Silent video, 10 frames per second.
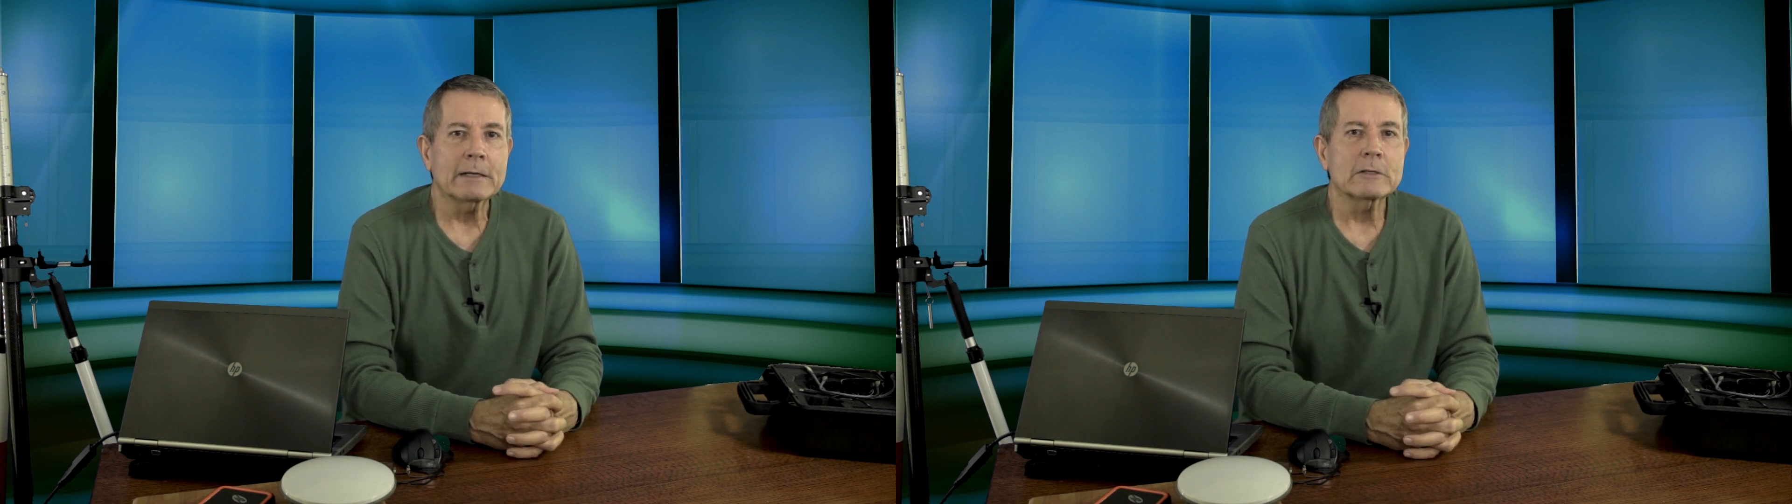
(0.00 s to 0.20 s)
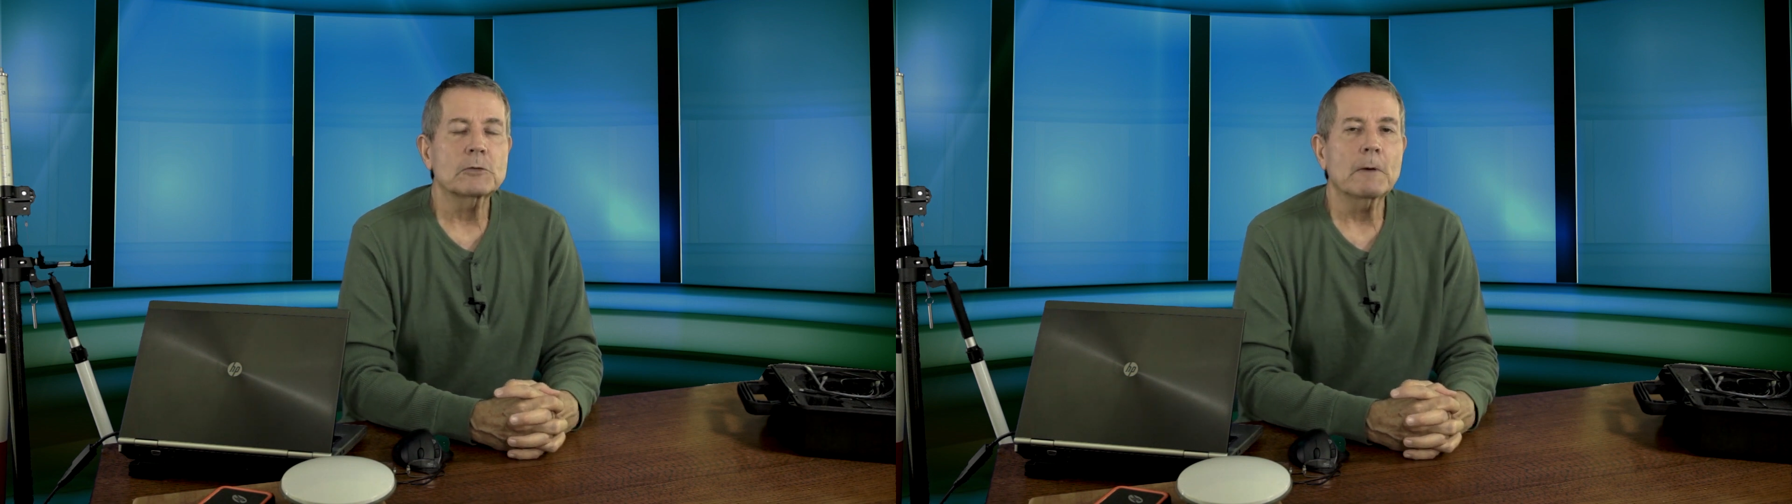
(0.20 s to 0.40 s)

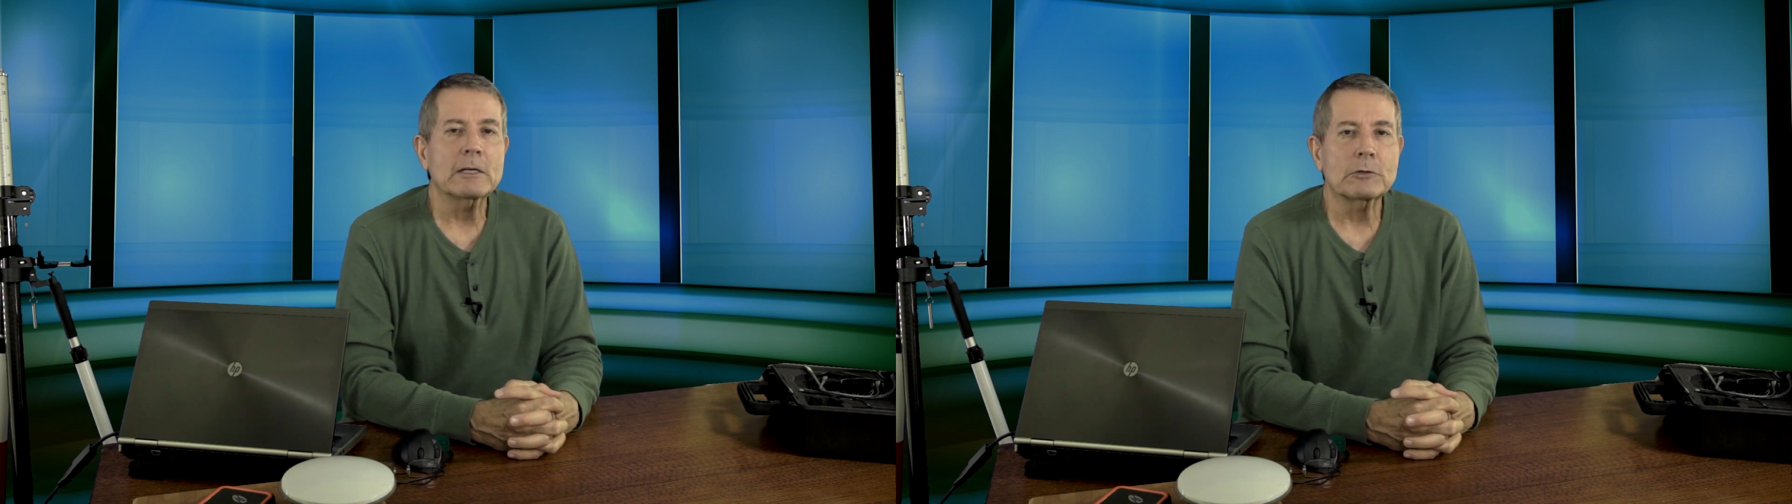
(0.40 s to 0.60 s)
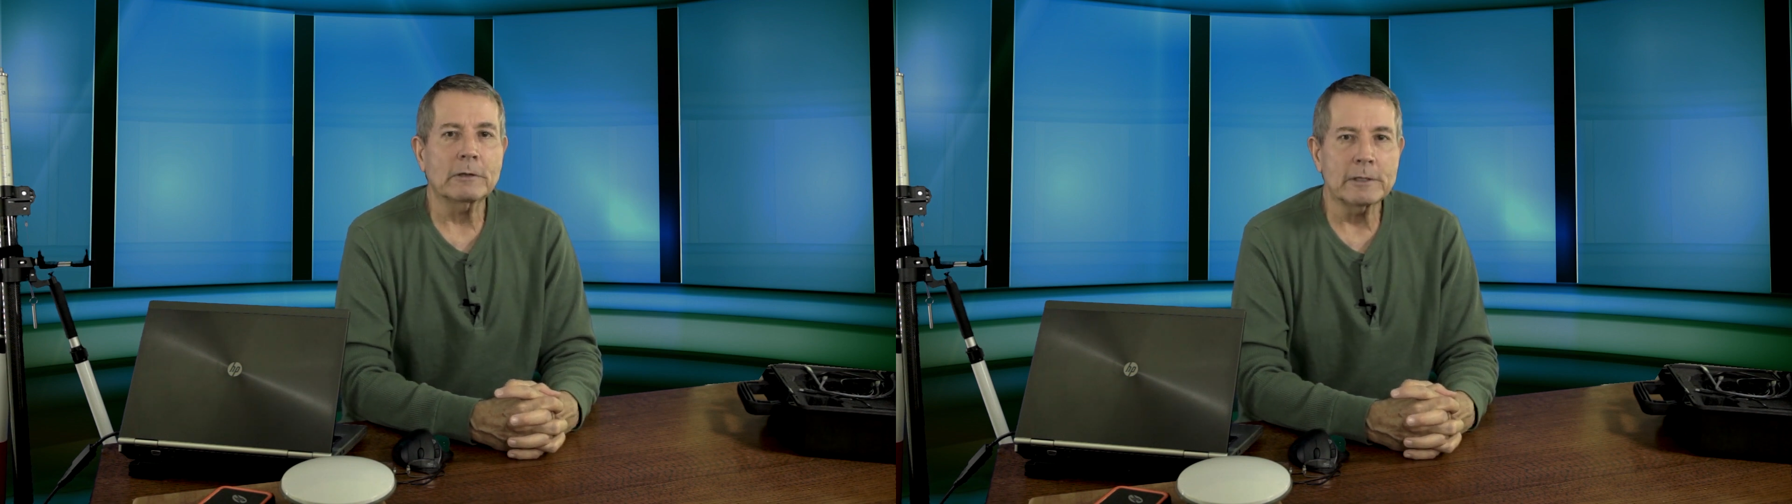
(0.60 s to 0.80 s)

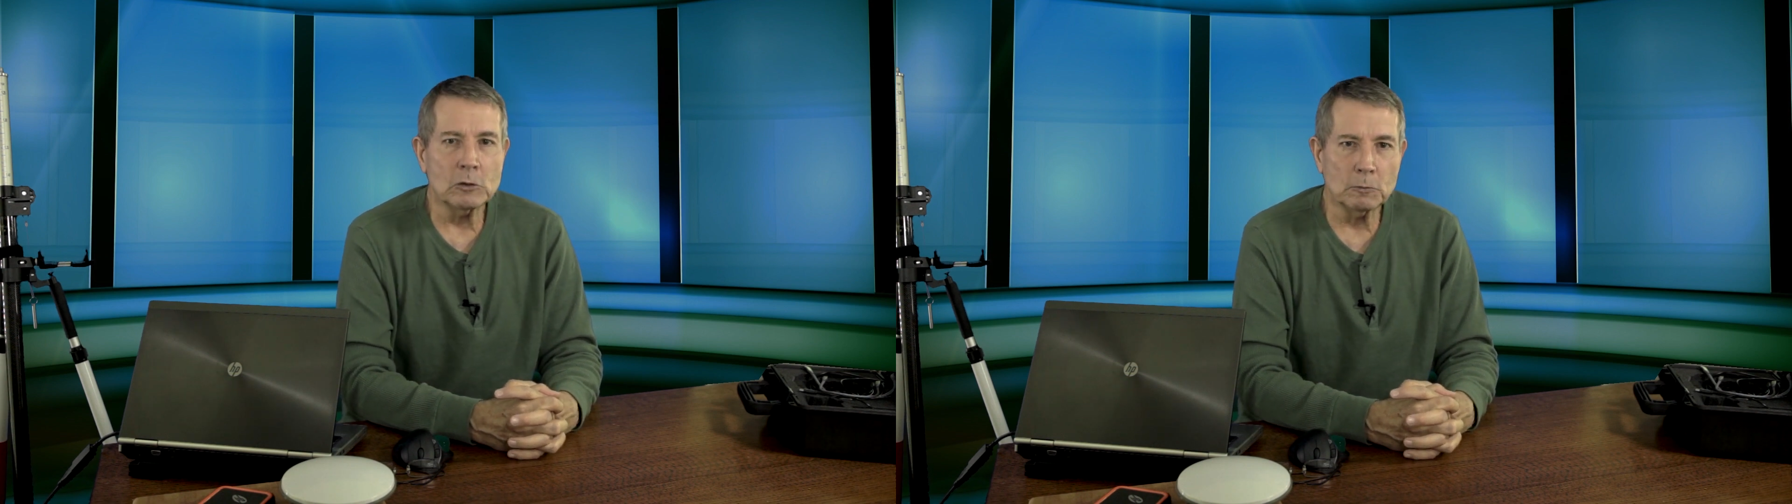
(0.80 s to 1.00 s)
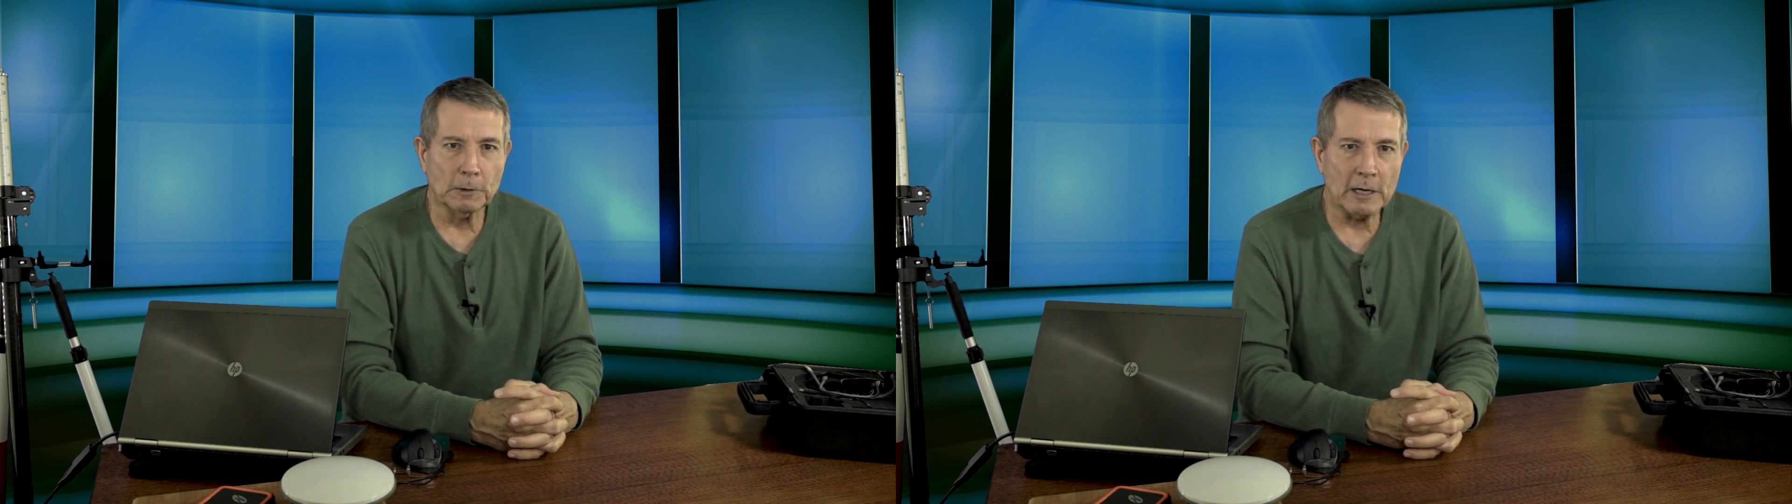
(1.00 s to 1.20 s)
especially
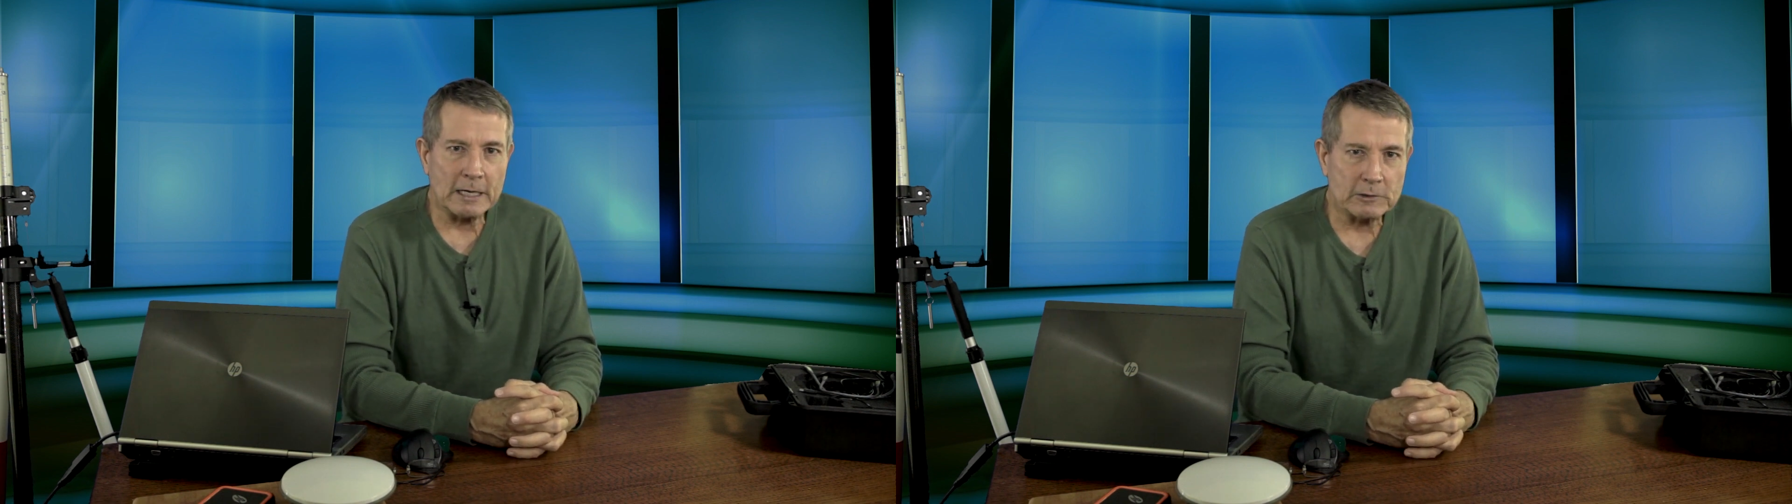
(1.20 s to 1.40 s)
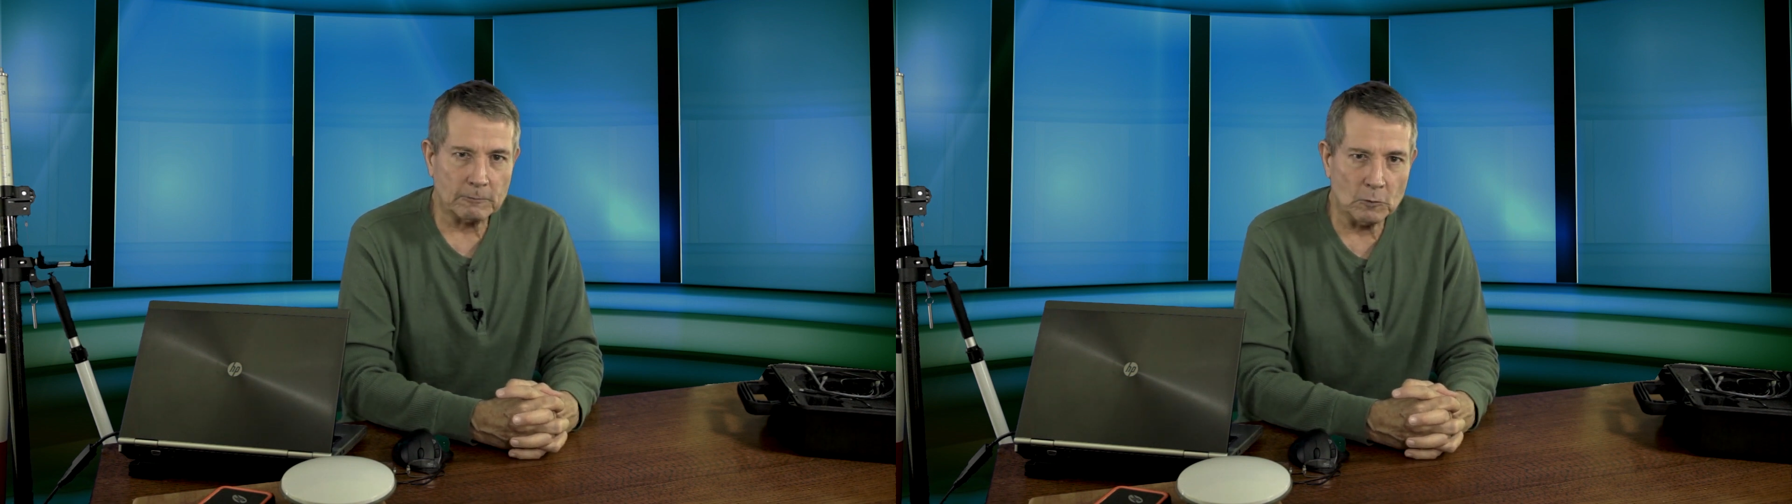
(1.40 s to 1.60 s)

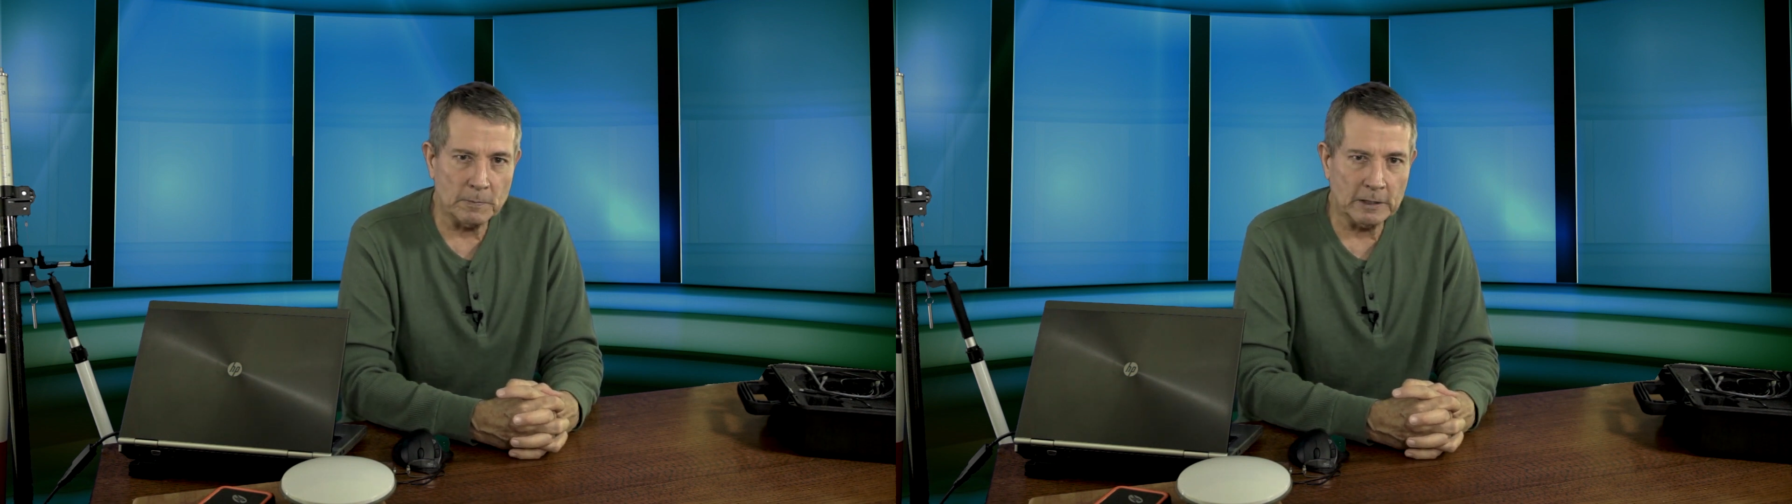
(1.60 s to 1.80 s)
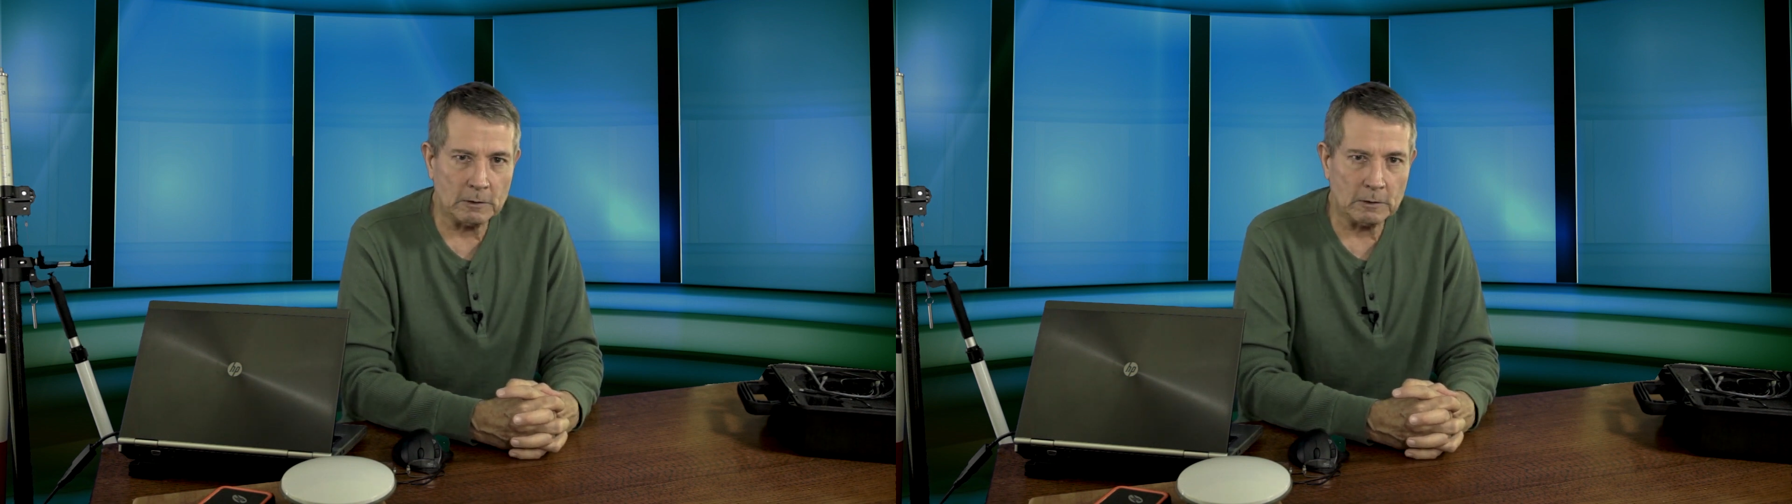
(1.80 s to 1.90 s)
uBlocks for being